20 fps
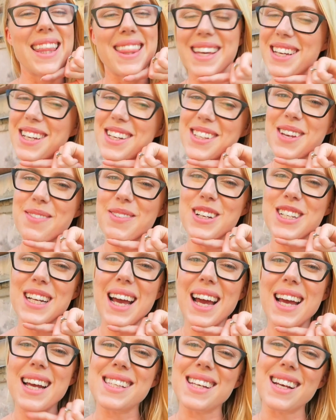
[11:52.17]
Thank you so much,
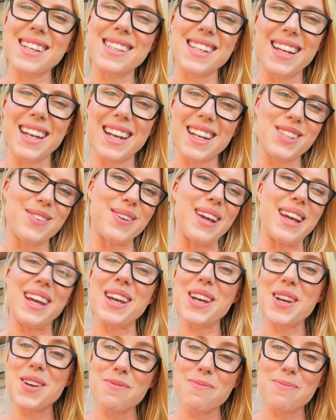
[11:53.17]
guys. I'll see you next
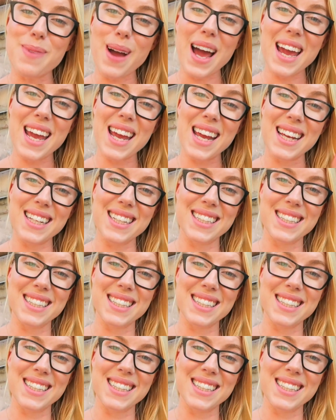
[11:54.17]
week. Bye.